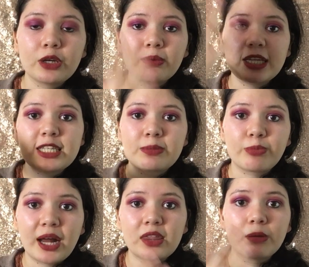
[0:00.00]
can really
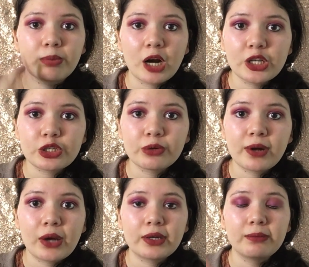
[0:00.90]
spread the bronzer
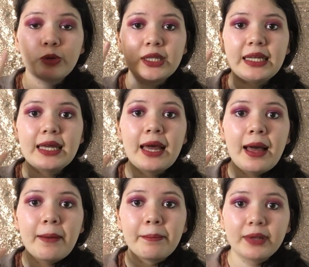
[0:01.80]
around and really
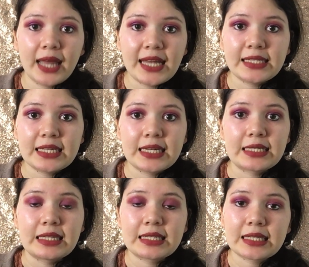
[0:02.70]
blend it
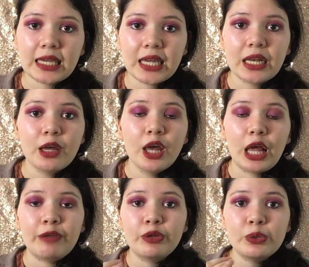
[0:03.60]
into the skin.
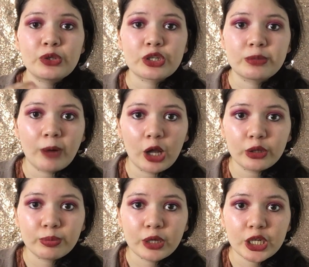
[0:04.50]
If you use a
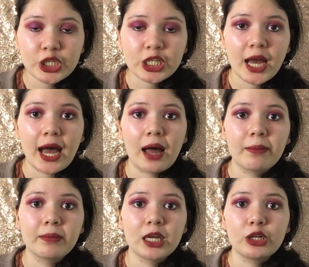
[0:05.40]
smaller brush,
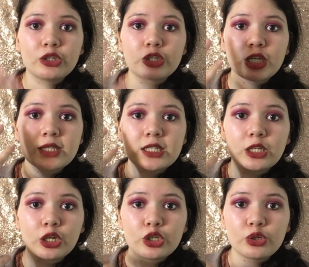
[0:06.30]
it'll
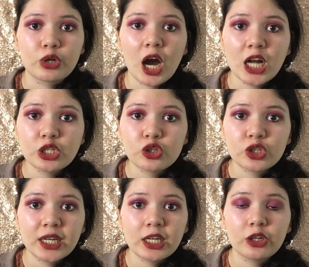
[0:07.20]
just look too
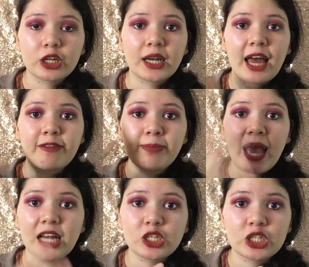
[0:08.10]
concentrated. You're going to have
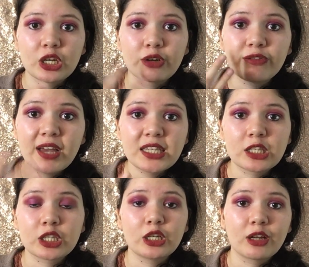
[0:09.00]
patches on your face.
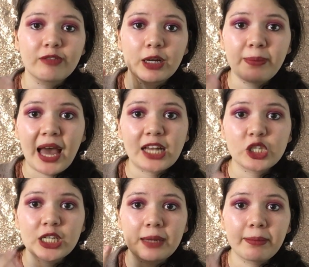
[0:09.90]
It's going to look very
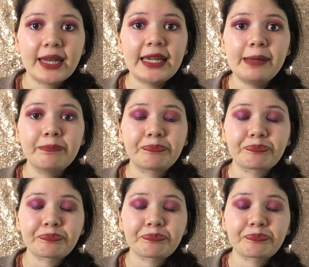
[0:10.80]
patchy and muddy.